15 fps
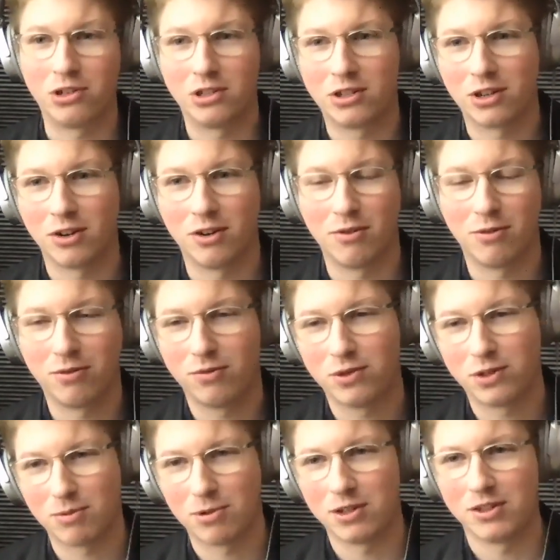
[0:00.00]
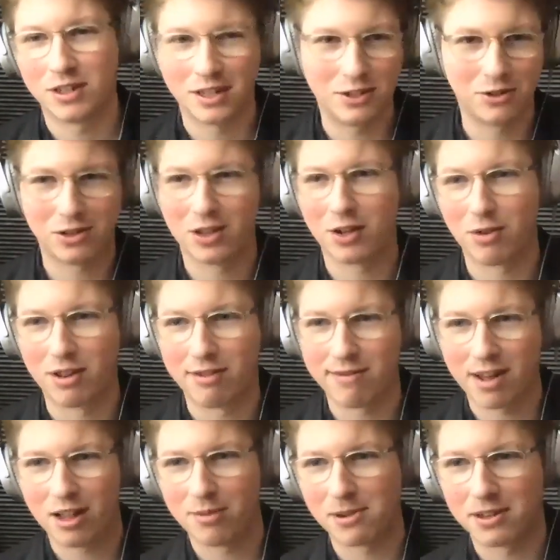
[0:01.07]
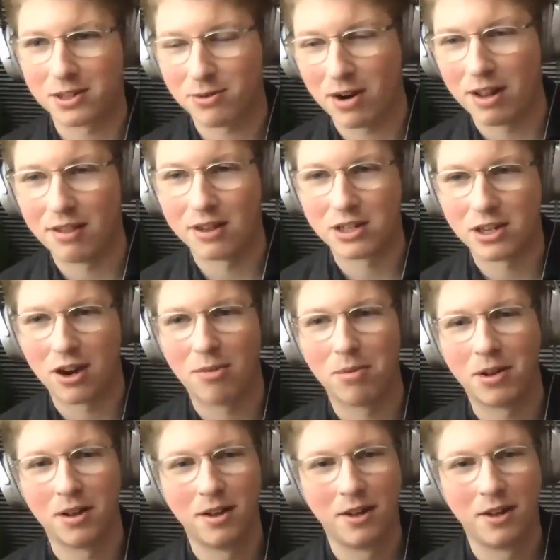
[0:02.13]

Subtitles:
So if someone sends you something really valuable, it's right at the top,